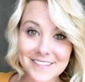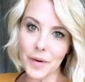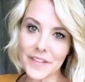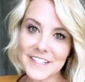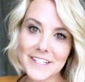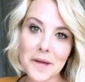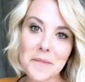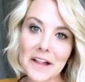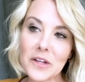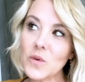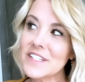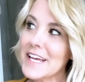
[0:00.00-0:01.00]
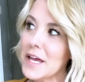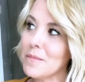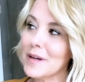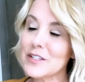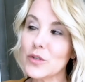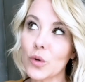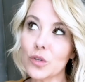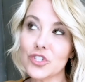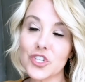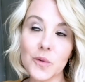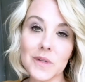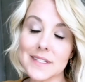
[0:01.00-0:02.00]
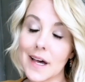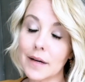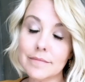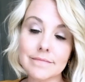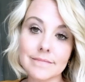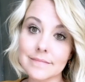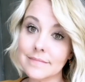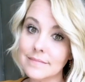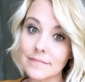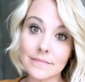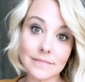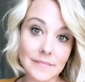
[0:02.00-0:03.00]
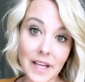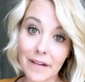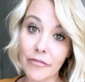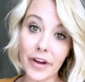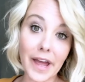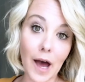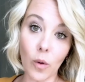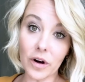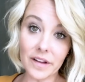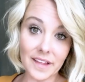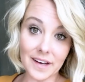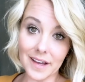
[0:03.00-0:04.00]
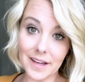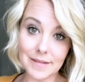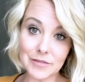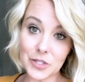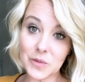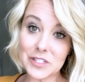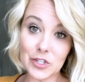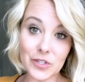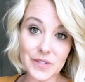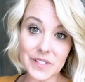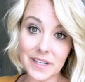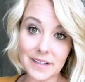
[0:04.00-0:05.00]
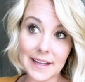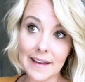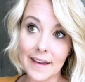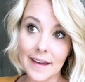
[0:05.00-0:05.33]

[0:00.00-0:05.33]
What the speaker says: By the time Ella was 8 months old, she was up every hour in the night. She was nursing